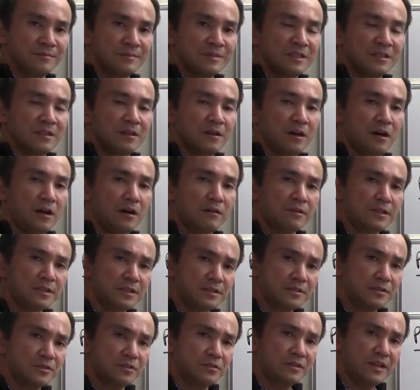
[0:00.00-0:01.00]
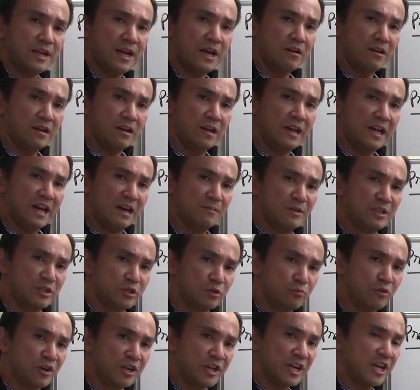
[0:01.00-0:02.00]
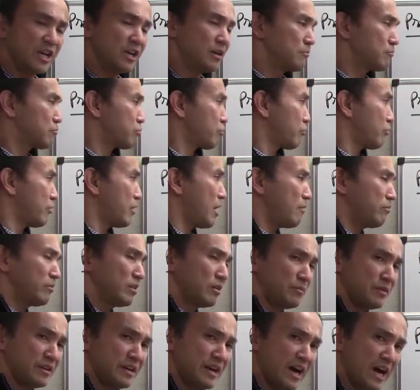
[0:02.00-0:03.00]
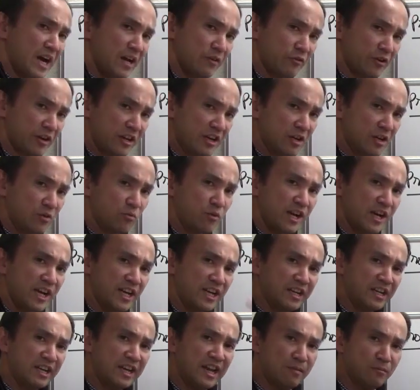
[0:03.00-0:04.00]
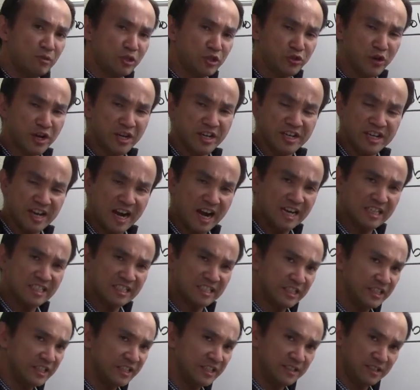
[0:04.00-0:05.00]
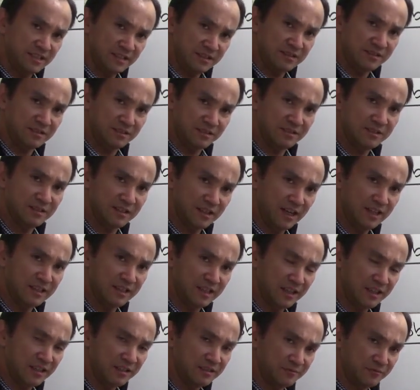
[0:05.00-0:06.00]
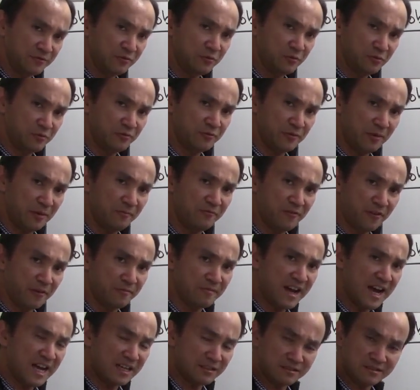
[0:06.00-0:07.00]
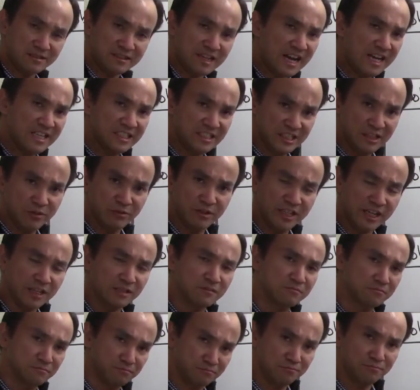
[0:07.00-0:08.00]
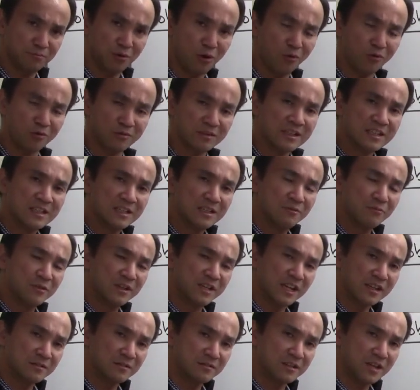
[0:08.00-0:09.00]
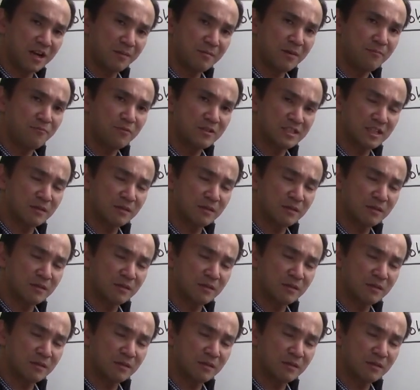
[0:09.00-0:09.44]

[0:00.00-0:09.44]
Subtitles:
All right, so now allow me to bring in problem number 9 right here, where I can demonstrate the idea, and then from that idea we can come up with some